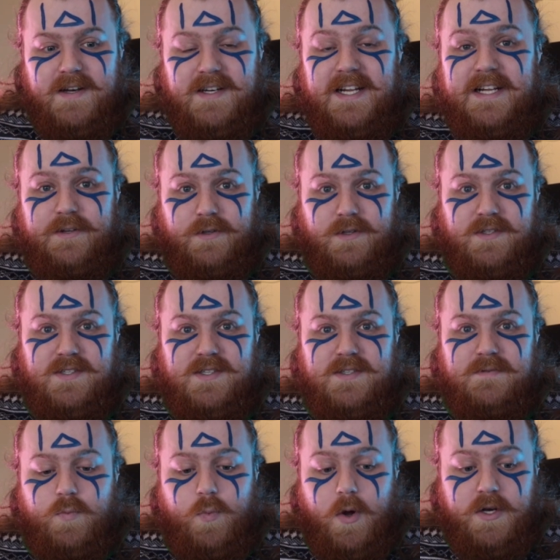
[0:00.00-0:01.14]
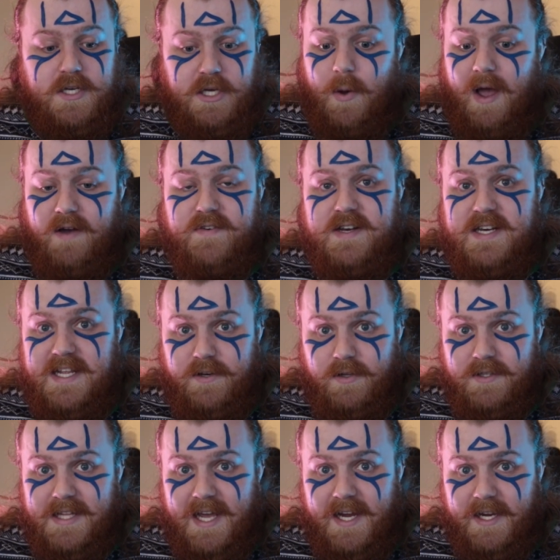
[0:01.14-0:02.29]
needles. What, do you have a
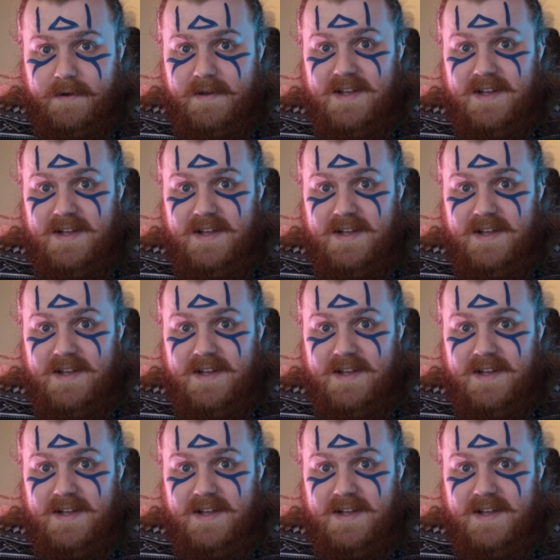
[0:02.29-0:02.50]
needle dick?